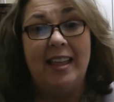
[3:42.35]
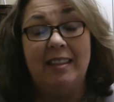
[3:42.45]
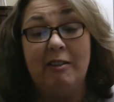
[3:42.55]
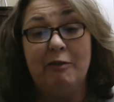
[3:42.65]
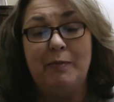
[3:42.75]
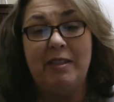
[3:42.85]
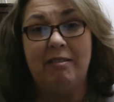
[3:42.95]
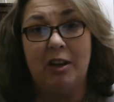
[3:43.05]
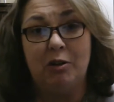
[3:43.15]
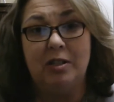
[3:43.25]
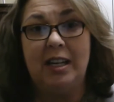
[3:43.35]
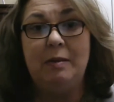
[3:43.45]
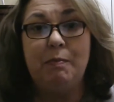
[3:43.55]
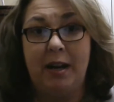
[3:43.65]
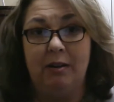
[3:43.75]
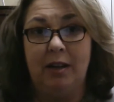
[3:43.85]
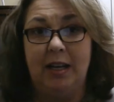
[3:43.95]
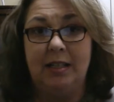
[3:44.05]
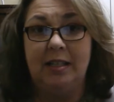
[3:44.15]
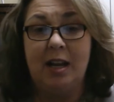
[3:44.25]
there have been 13
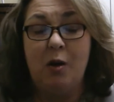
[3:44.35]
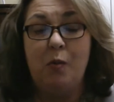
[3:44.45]
periods